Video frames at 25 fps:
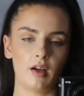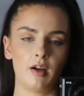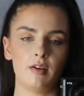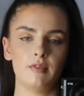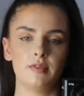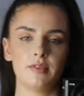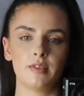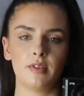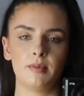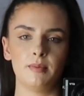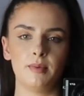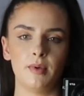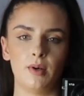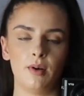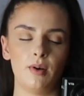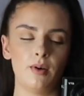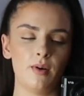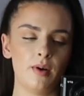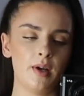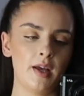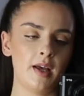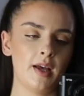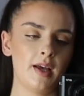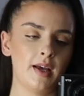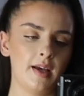
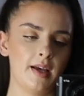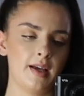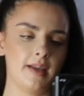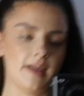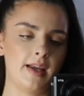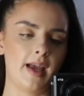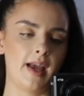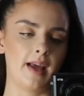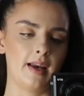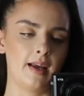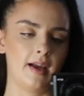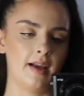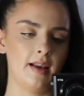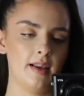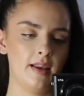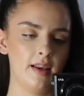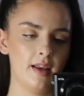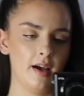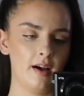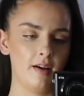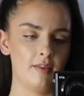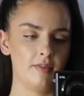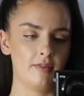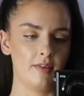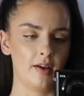comfortable. Again, I
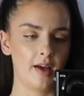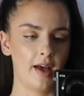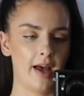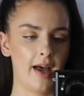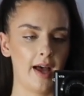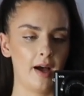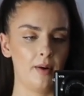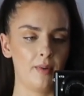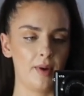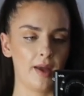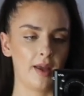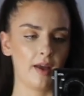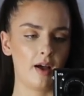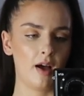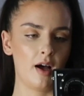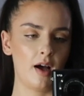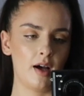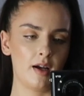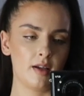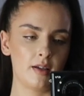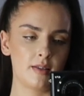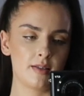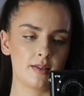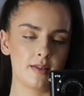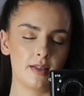love how it
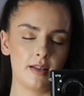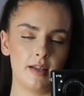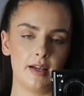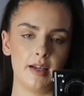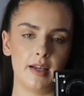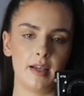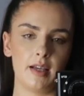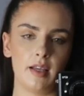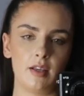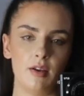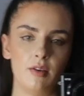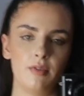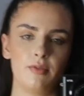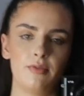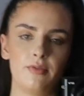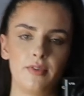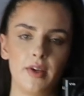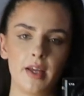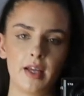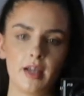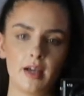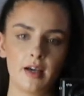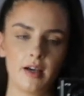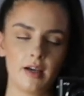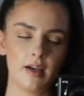hugs like your
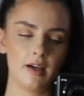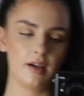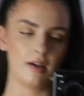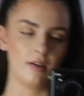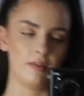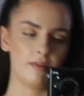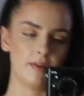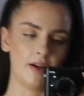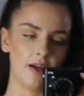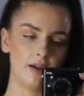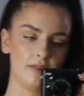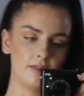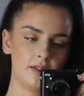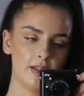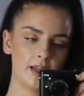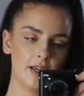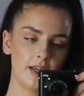figure around